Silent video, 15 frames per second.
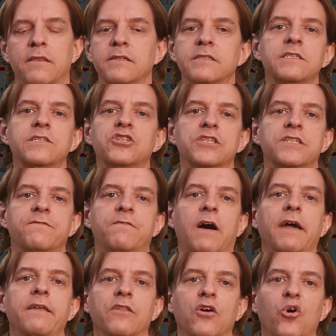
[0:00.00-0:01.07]
This is just
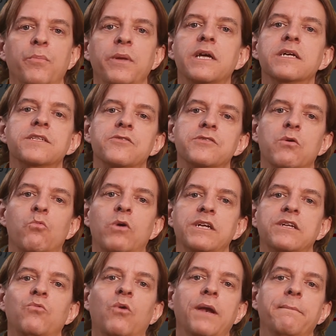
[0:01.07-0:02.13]
fine though because there's a
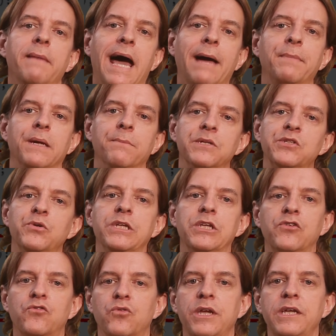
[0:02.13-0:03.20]
one-to-one -one mapping between
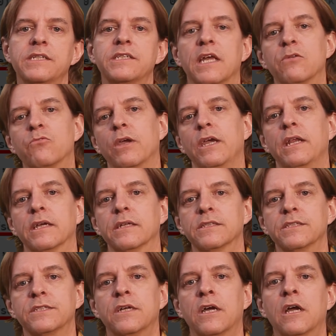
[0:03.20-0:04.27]
degrees and
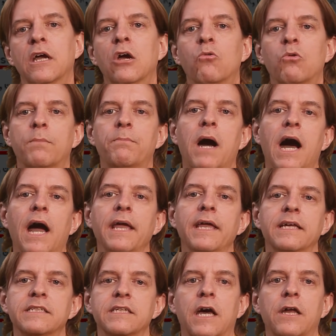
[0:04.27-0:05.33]
radians where pi
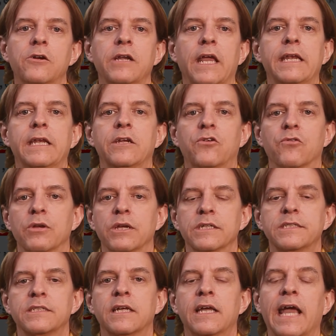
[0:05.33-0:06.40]
is 180
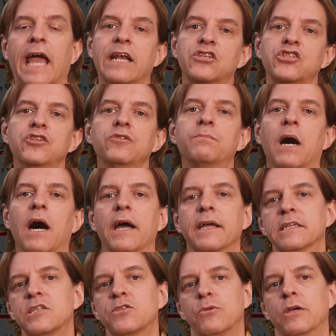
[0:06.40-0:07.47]
degrees and 2 pi
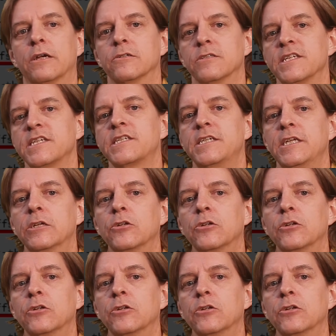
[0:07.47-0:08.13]
is 360